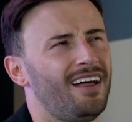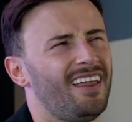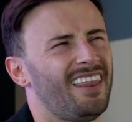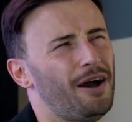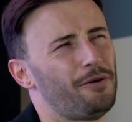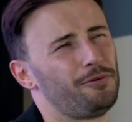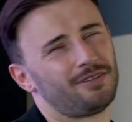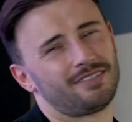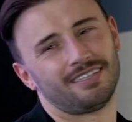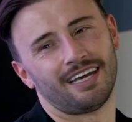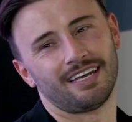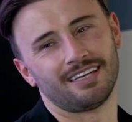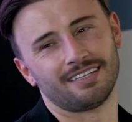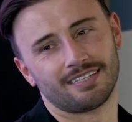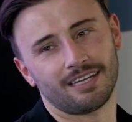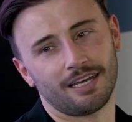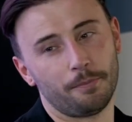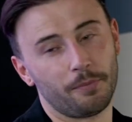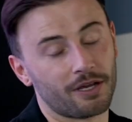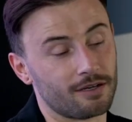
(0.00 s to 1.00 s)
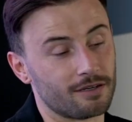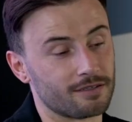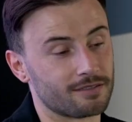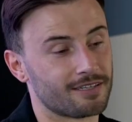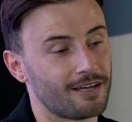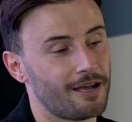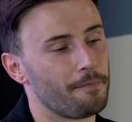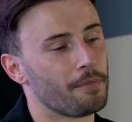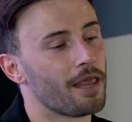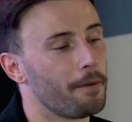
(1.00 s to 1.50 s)
that was nice, because
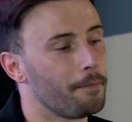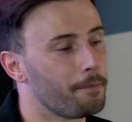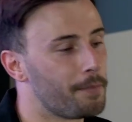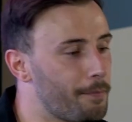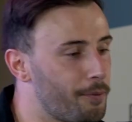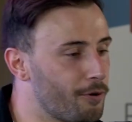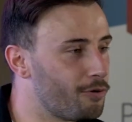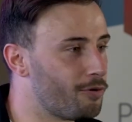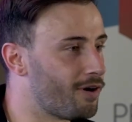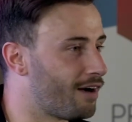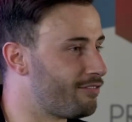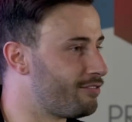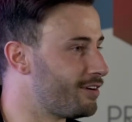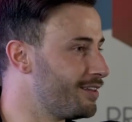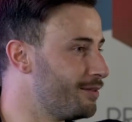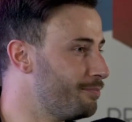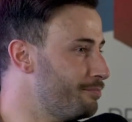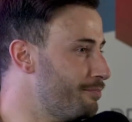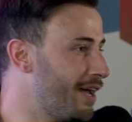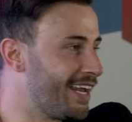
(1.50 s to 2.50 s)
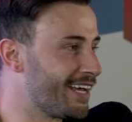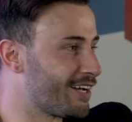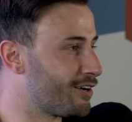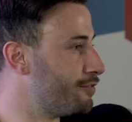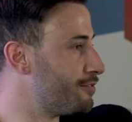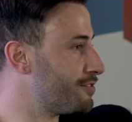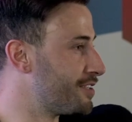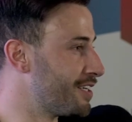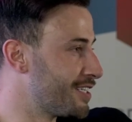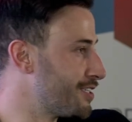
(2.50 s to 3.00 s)
people, I've had many
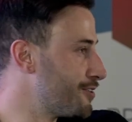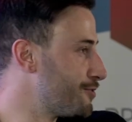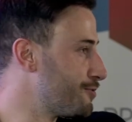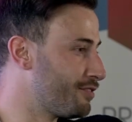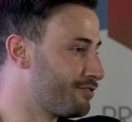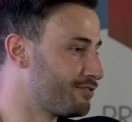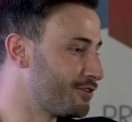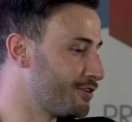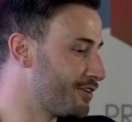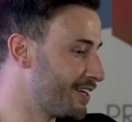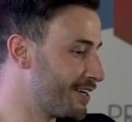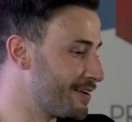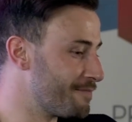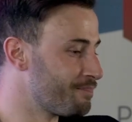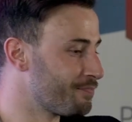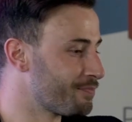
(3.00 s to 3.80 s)
conversations with a few of you,